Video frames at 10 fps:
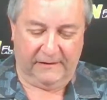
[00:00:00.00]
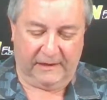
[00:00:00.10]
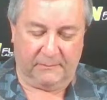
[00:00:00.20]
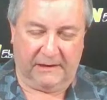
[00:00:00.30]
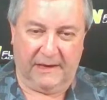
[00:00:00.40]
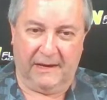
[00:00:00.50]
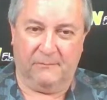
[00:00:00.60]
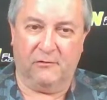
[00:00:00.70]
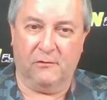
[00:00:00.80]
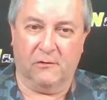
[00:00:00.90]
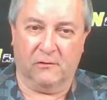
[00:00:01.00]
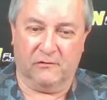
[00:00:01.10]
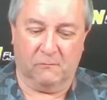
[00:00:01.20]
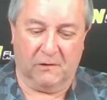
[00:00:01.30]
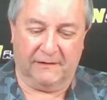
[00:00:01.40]
Nick McCabe, 2
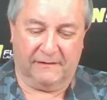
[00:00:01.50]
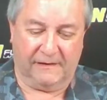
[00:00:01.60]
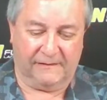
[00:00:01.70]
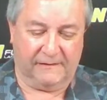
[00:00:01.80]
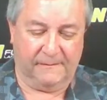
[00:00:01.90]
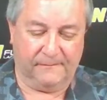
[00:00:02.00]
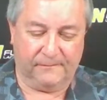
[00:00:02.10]
goals and 1 assist.